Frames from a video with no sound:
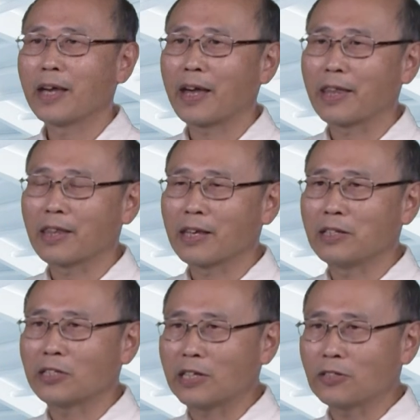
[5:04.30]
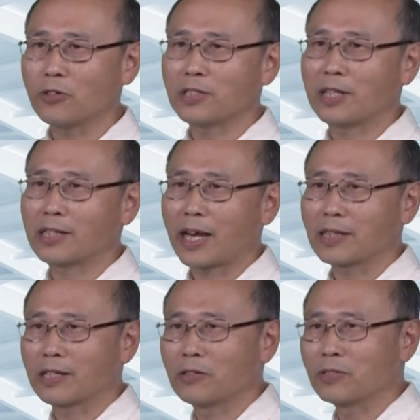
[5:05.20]
And it's interesting
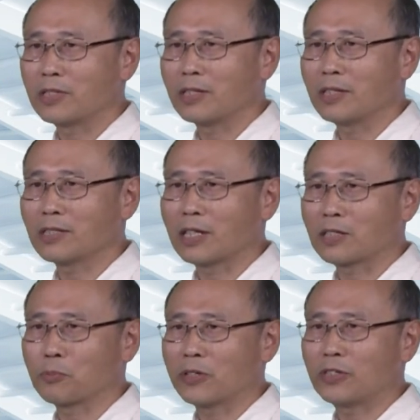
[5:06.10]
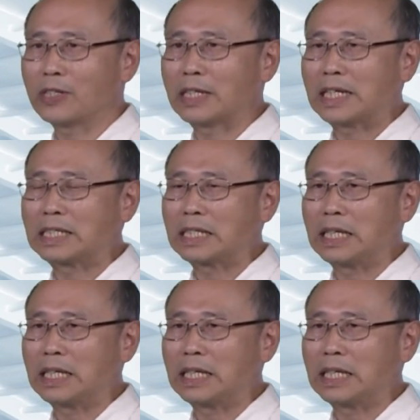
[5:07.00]
that you see this expression is